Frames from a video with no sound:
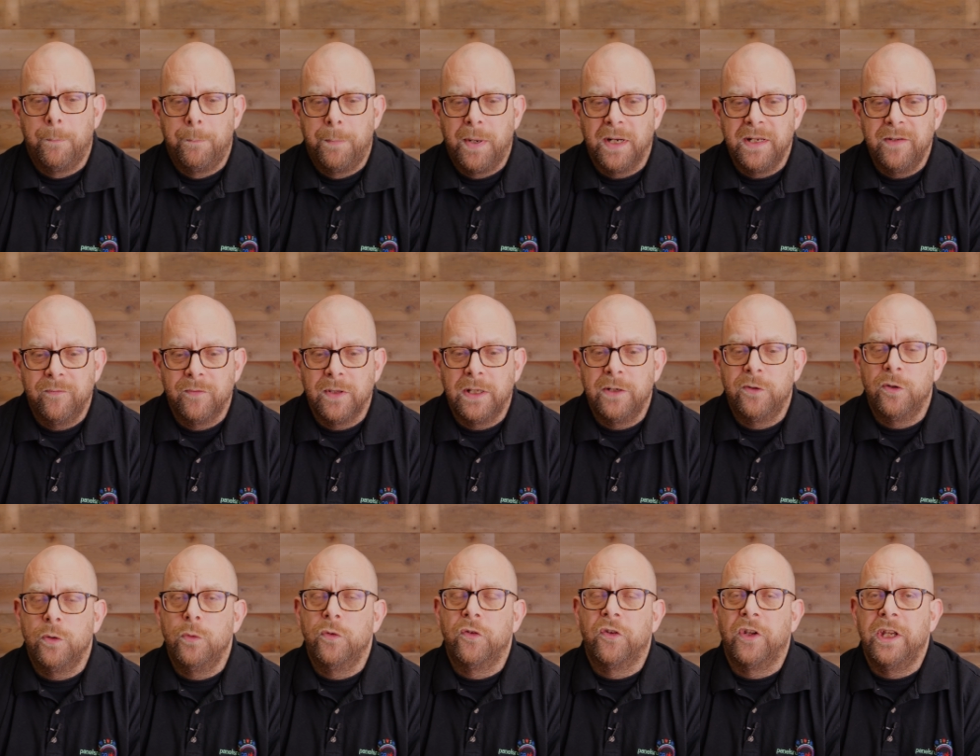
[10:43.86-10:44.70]
But if they
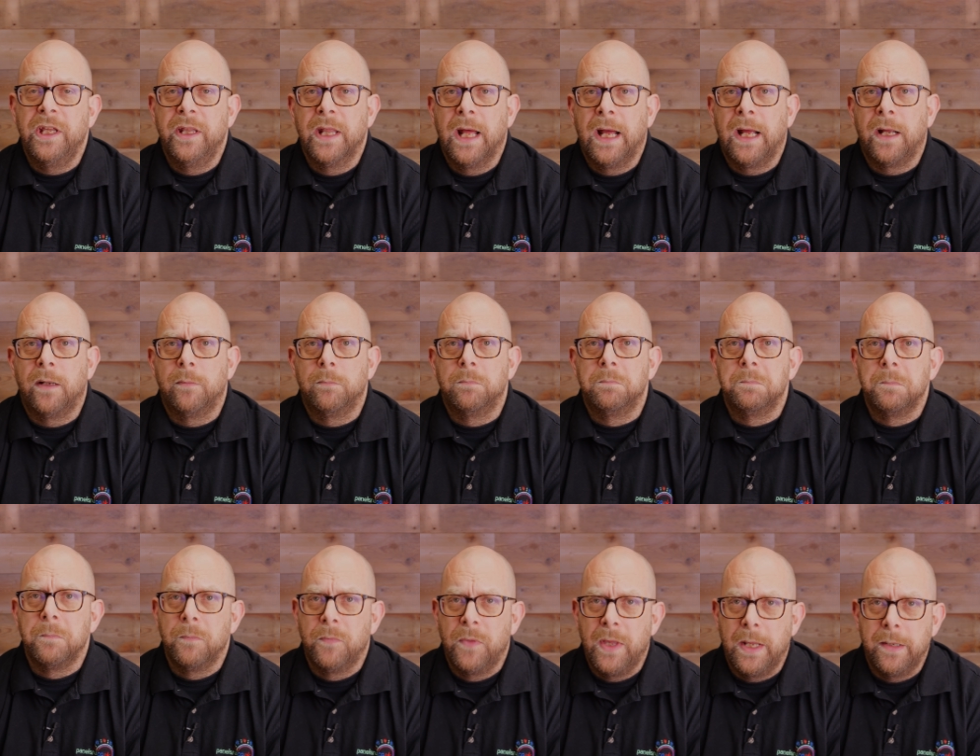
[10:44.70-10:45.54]
do see that,
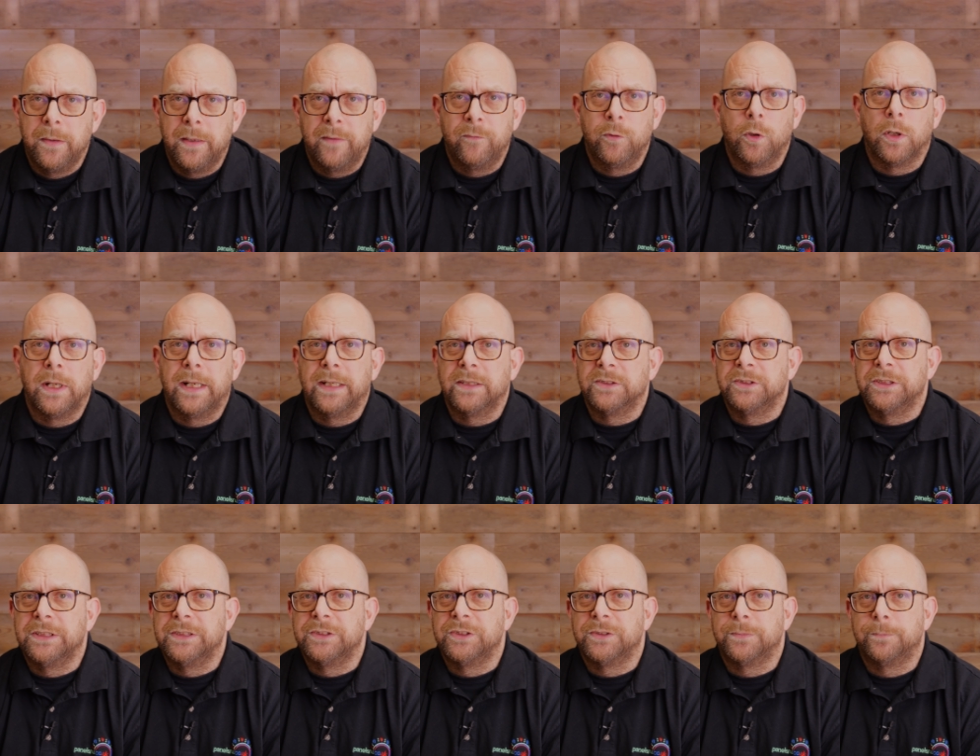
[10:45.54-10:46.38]
then they've got
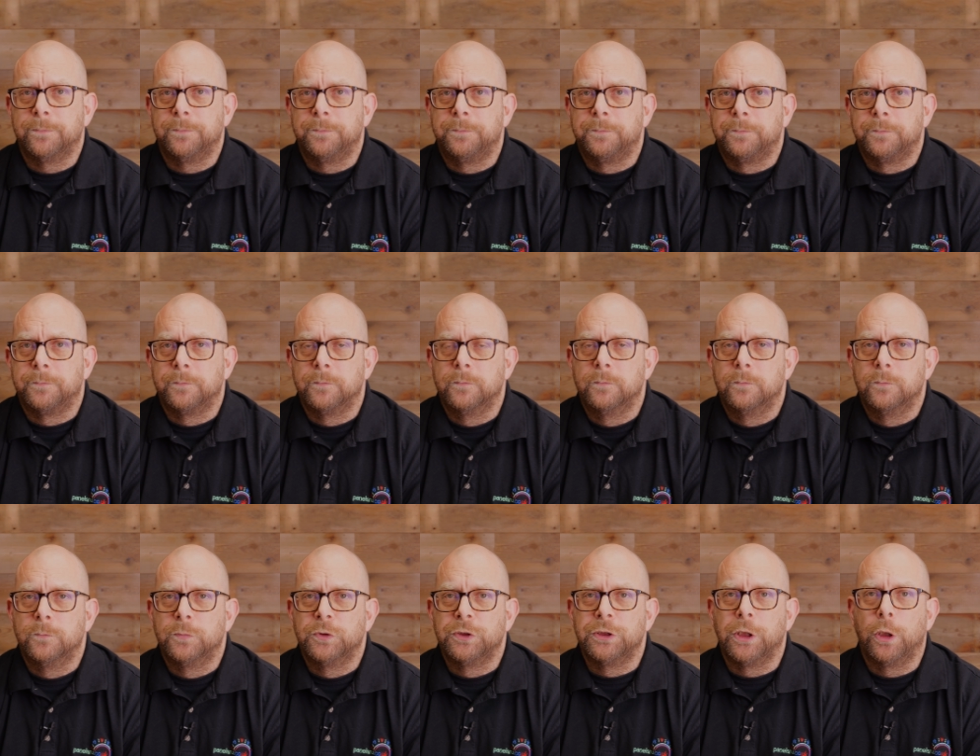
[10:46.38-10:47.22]
access.
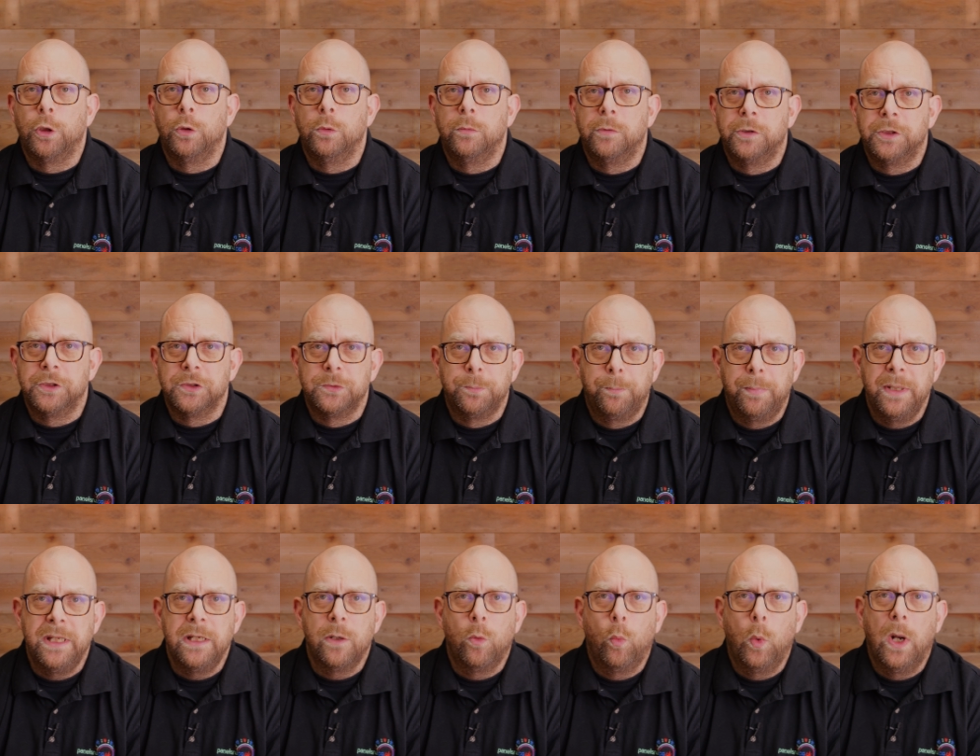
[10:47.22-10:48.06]
So just
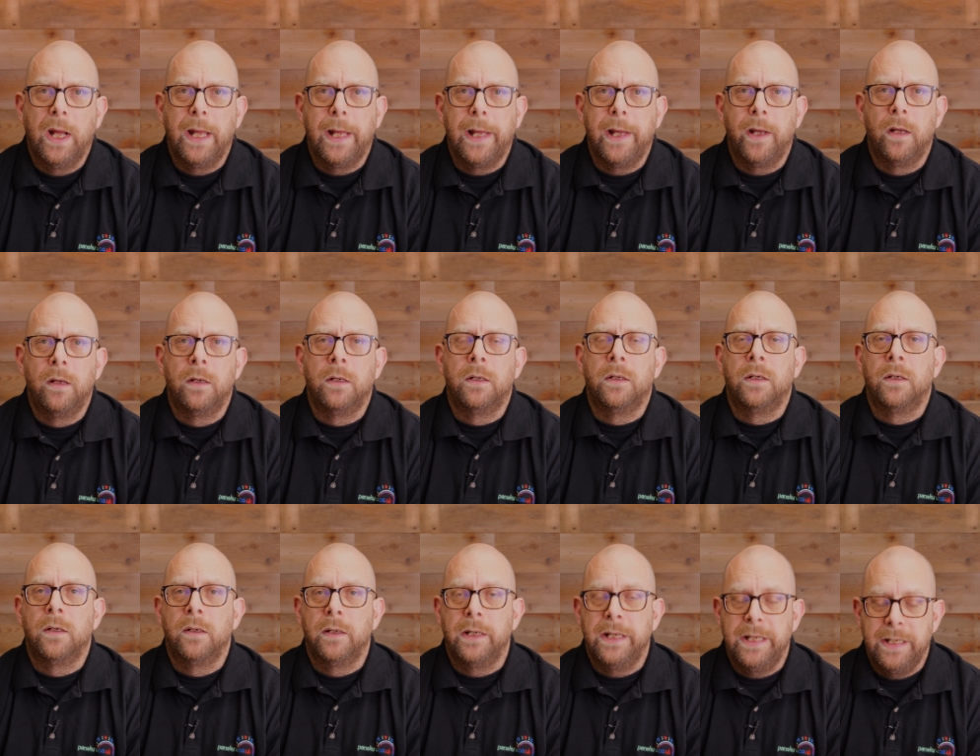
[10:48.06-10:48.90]
be aware,
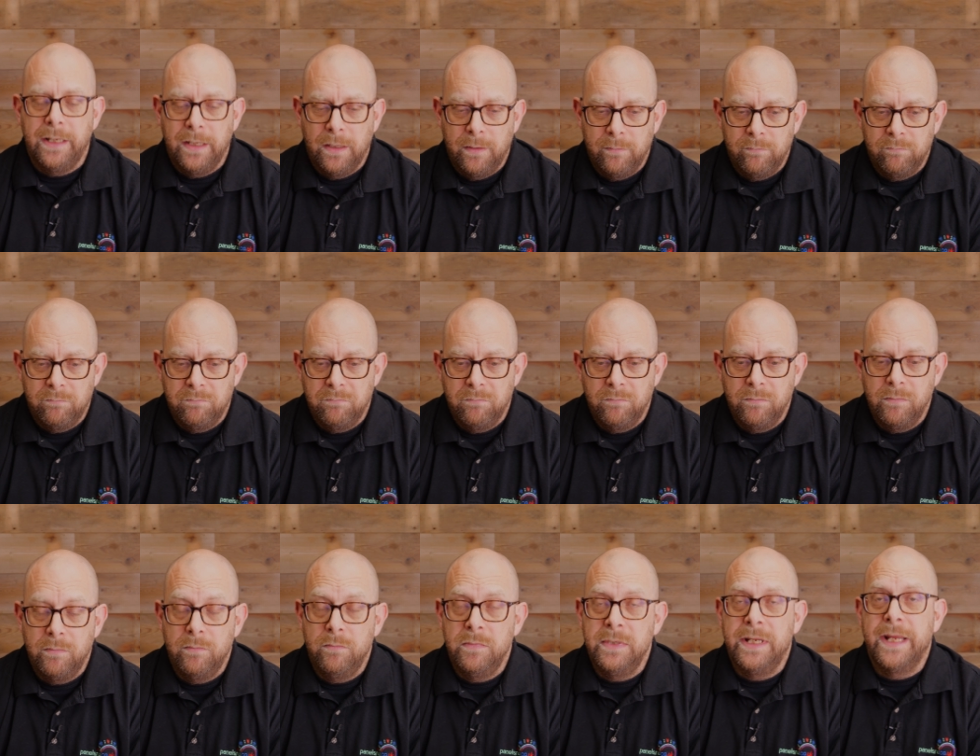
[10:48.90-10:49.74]

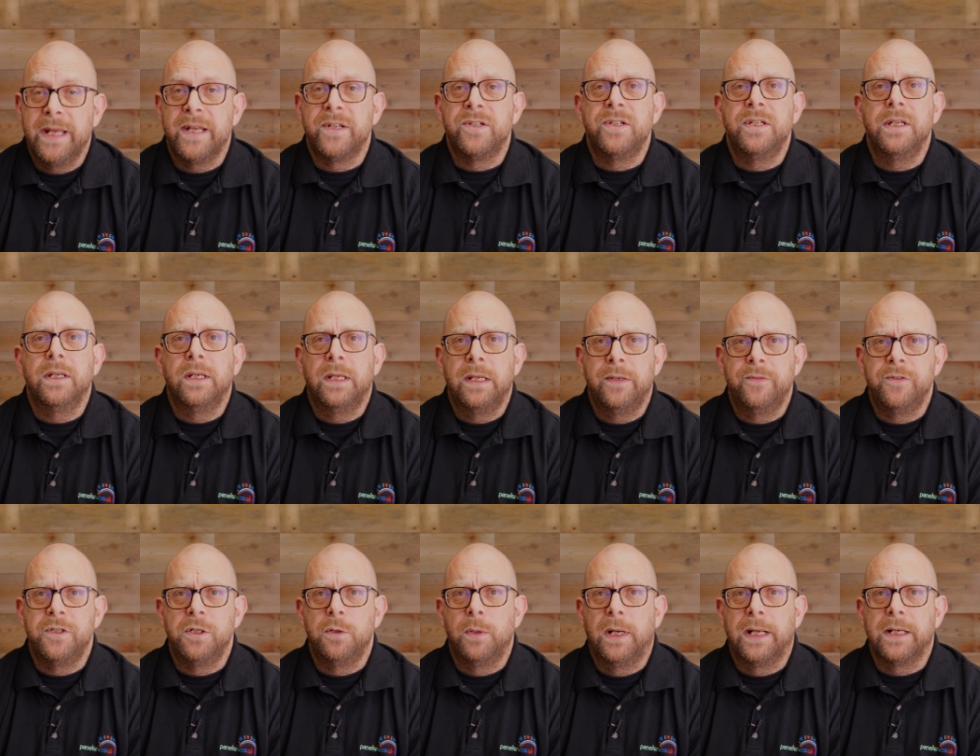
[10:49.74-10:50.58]
yes, it
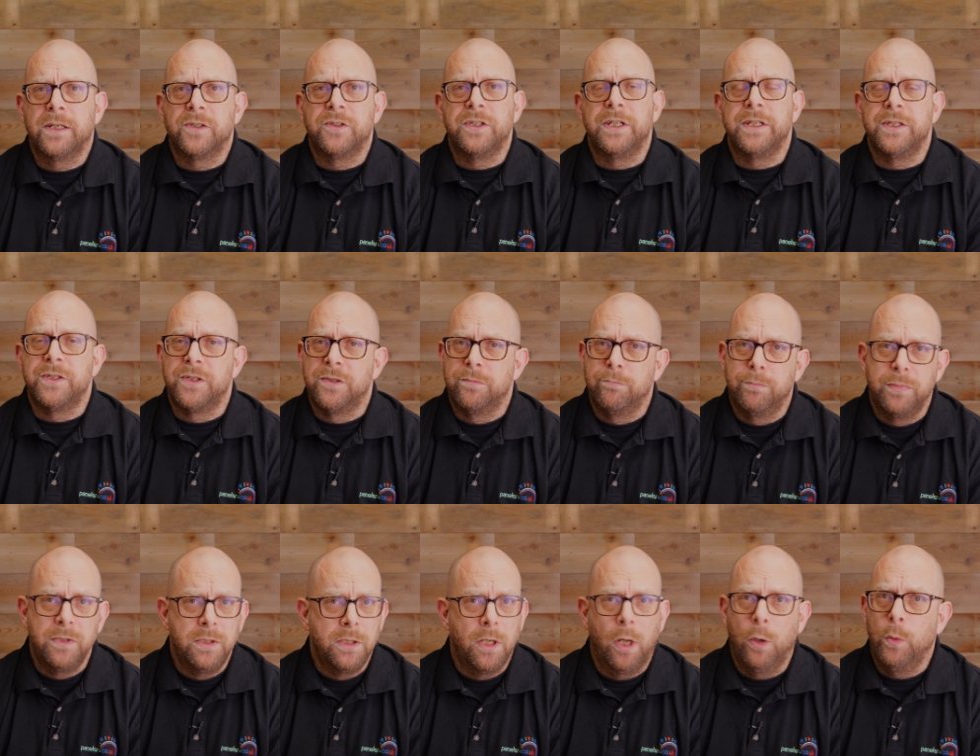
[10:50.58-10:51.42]
gives you access.
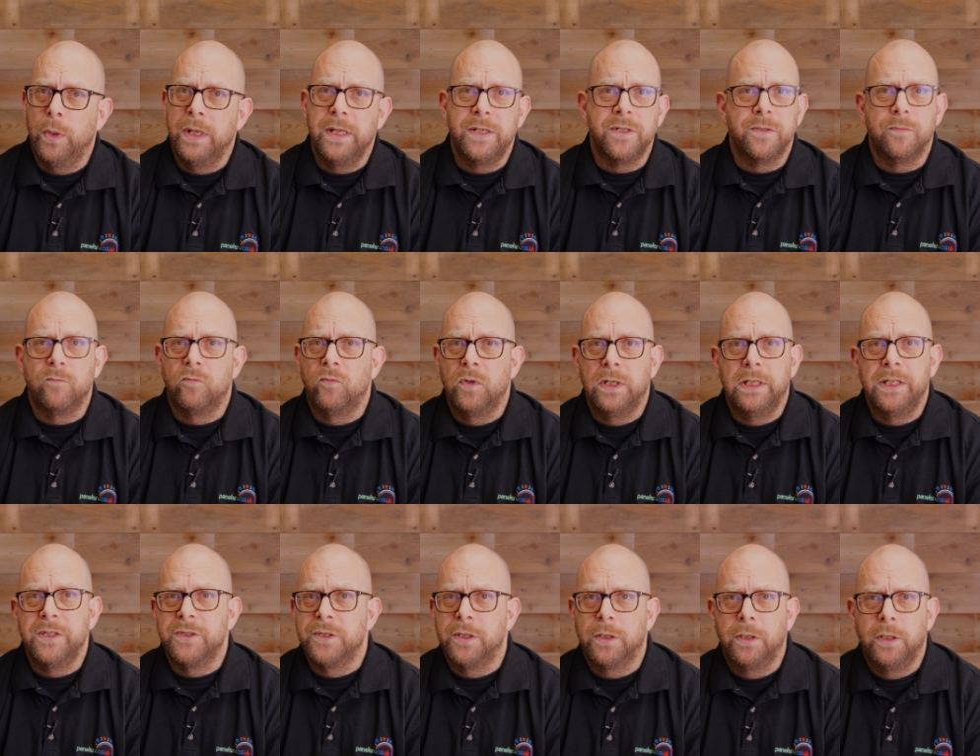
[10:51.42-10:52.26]
No, it isn't
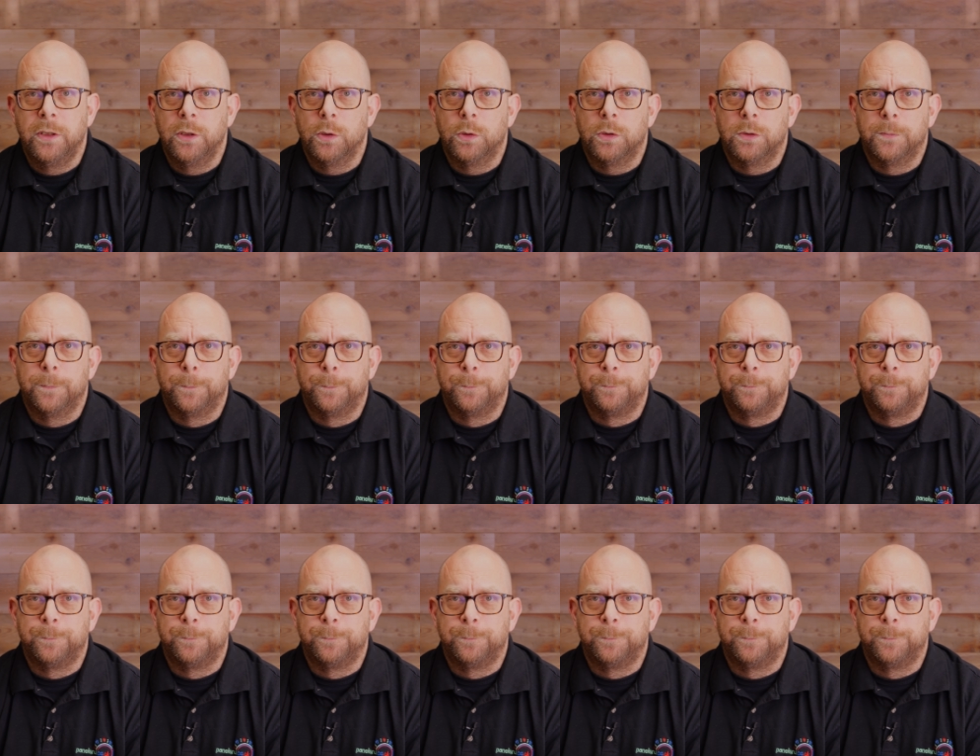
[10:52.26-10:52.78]
really secure.